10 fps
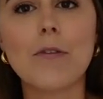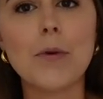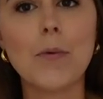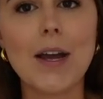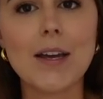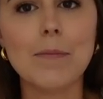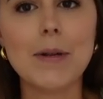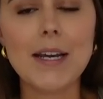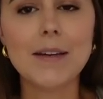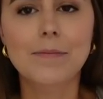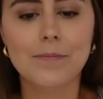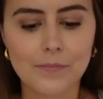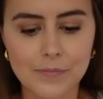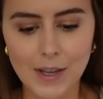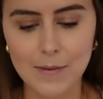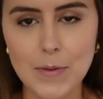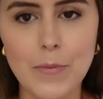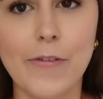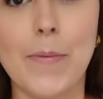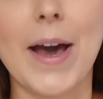from the White Company. Let me move you